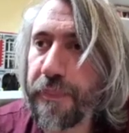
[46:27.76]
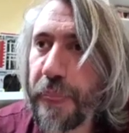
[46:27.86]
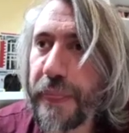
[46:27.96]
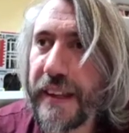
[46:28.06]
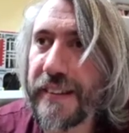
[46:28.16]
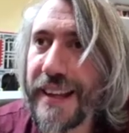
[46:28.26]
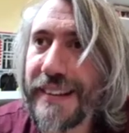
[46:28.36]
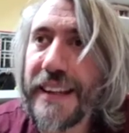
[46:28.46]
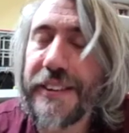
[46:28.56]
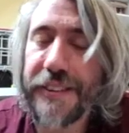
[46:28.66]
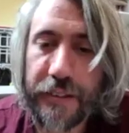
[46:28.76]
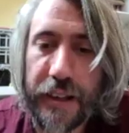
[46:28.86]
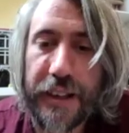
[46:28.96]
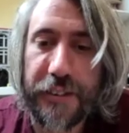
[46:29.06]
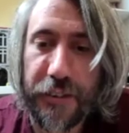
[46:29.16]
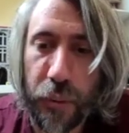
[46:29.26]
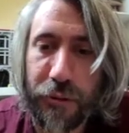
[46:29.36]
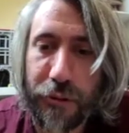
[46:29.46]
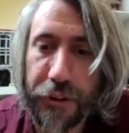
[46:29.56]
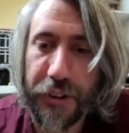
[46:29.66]
Is, is listen listen to
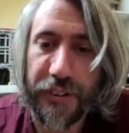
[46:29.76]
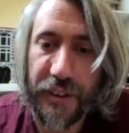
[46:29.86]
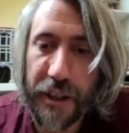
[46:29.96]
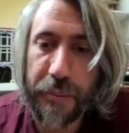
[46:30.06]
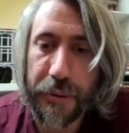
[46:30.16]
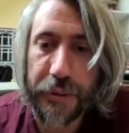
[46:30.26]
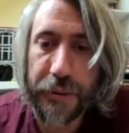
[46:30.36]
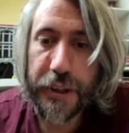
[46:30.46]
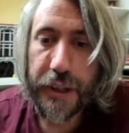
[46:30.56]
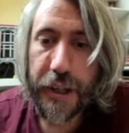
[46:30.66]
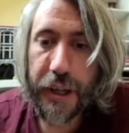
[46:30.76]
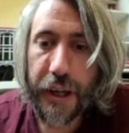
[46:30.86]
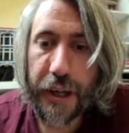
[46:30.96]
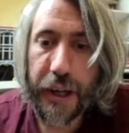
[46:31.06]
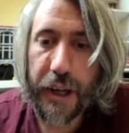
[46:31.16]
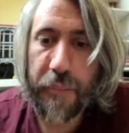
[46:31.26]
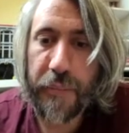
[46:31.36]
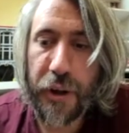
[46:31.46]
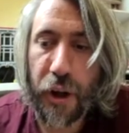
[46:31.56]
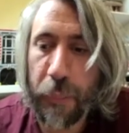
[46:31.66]
other autistic people
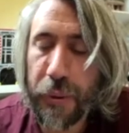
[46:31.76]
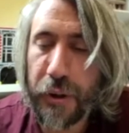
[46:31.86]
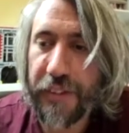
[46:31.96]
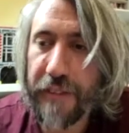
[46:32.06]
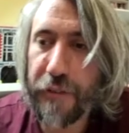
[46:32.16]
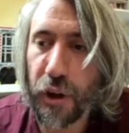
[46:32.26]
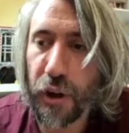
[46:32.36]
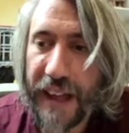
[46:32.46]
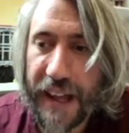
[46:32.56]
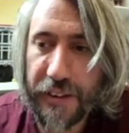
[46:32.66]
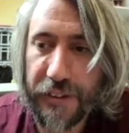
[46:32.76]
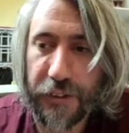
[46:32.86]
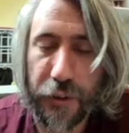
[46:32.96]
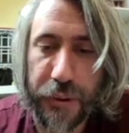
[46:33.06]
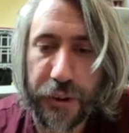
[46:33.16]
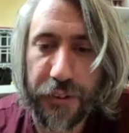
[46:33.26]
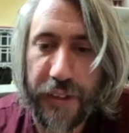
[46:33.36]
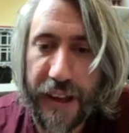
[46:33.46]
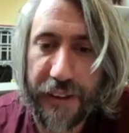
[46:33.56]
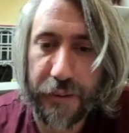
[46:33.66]
um, not because they got all the answers or because
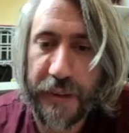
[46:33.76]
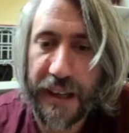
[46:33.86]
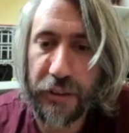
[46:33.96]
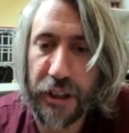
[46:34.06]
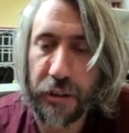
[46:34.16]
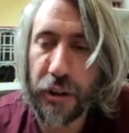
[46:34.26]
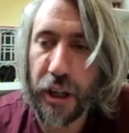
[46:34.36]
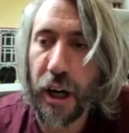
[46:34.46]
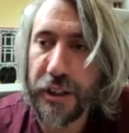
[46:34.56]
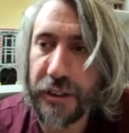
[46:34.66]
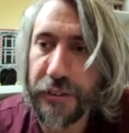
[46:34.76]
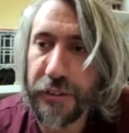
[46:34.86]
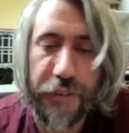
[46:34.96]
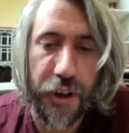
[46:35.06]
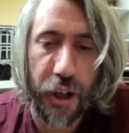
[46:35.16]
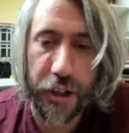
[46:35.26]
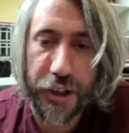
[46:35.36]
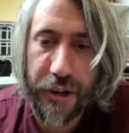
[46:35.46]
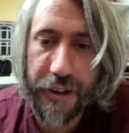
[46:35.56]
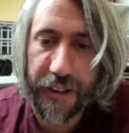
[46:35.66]
they're somehow, you know, guardians of the
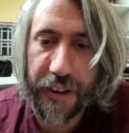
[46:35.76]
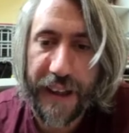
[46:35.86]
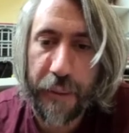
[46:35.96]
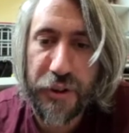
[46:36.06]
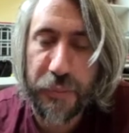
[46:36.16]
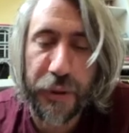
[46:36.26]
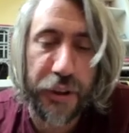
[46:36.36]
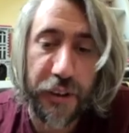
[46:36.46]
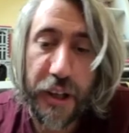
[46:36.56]
knowledge or anything like that, but just because,